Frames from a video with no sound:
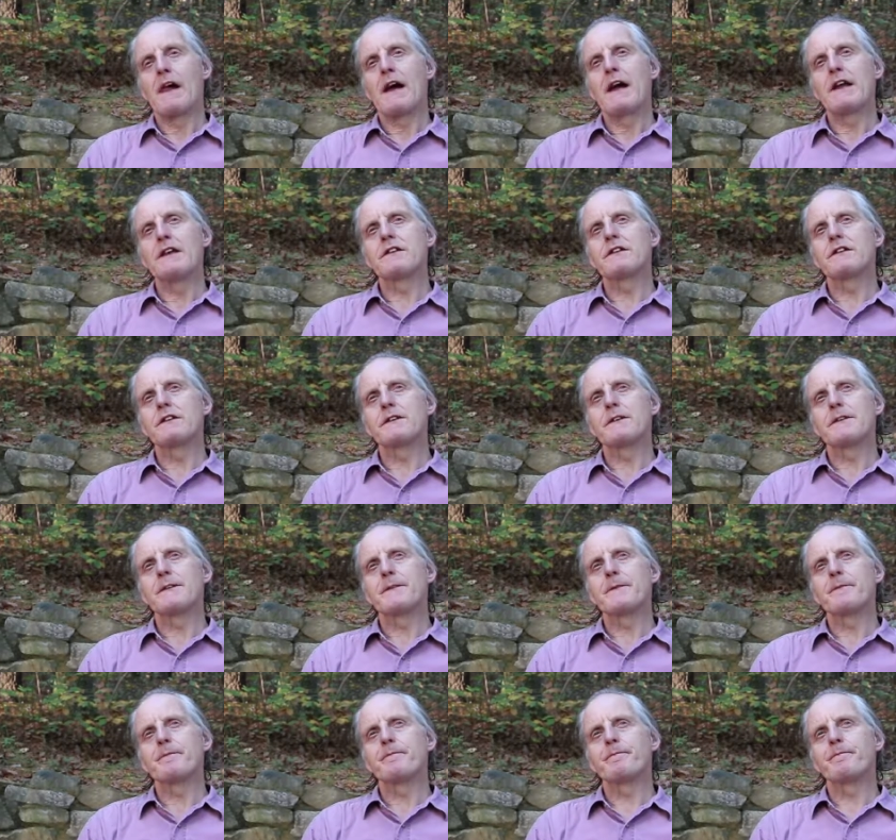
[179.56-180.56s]
And
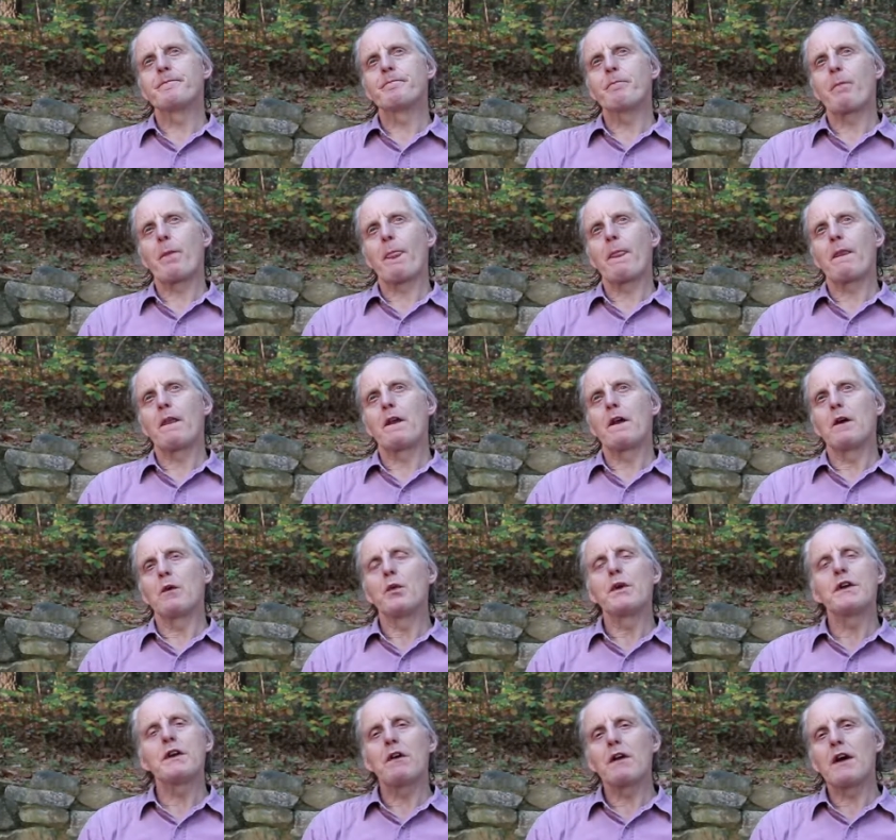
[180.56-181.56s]

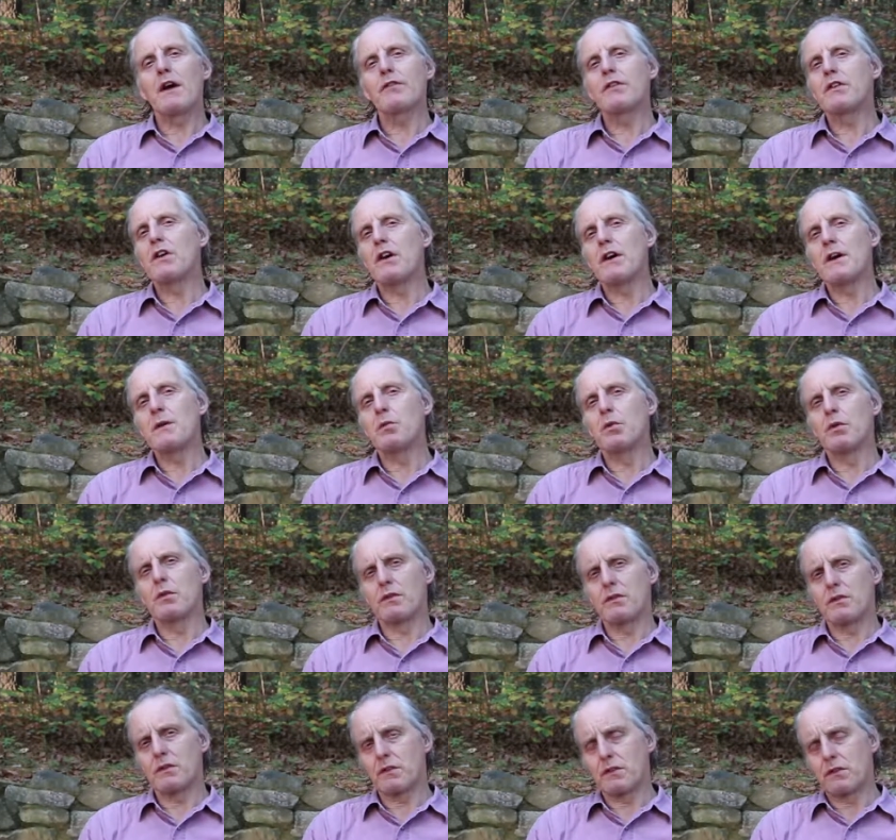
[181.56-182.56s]
we don't have time
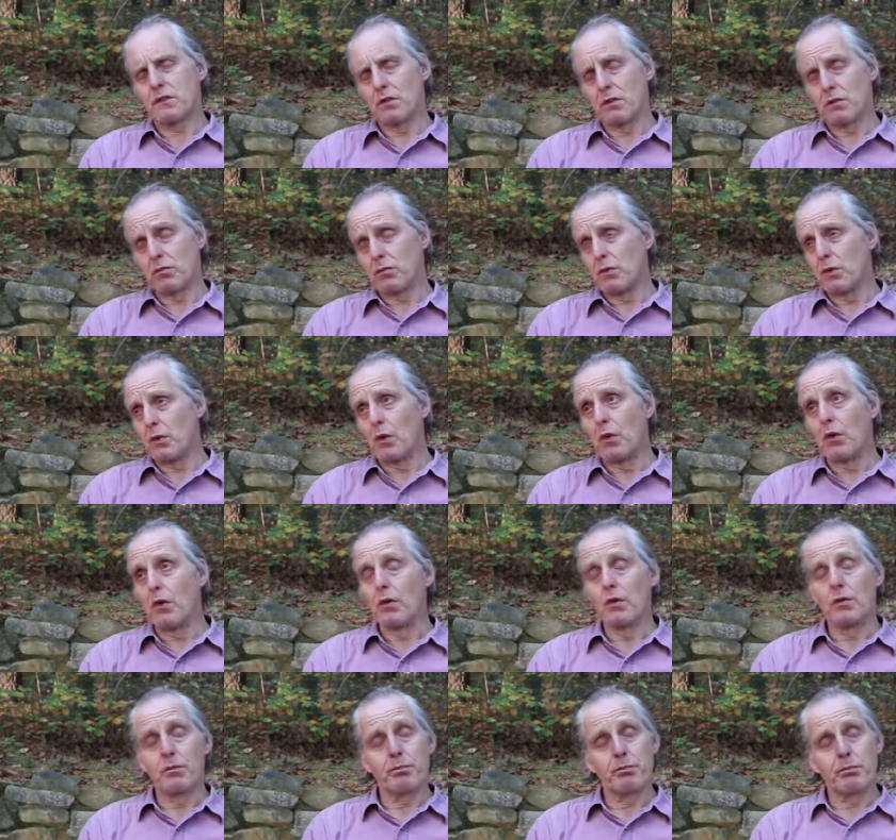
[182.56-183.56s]

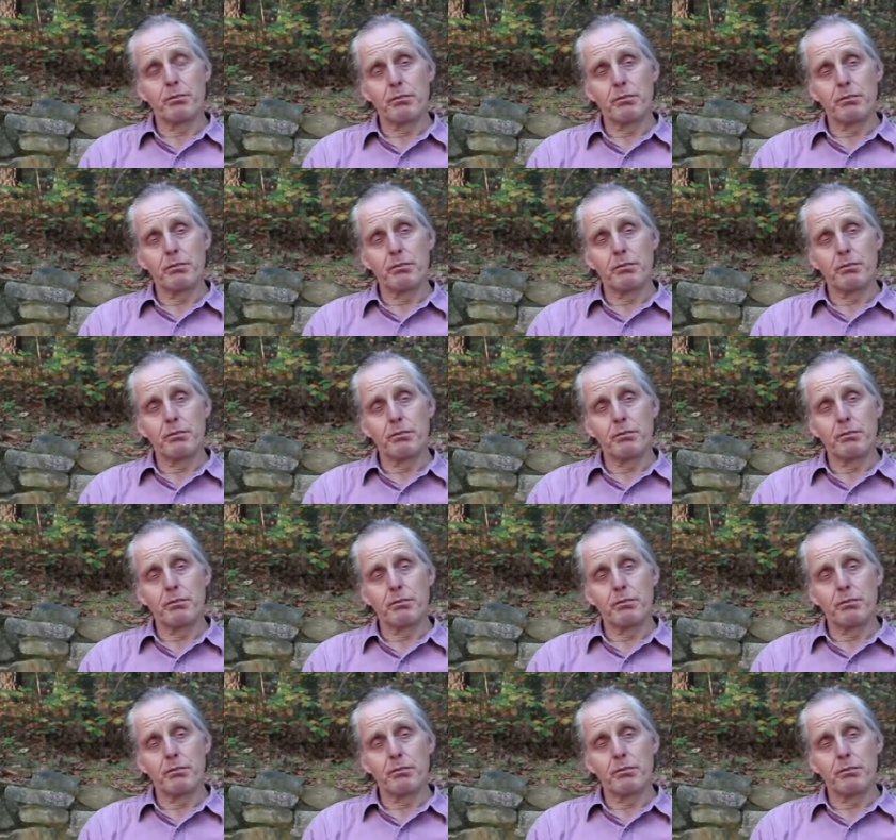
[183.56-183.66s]
or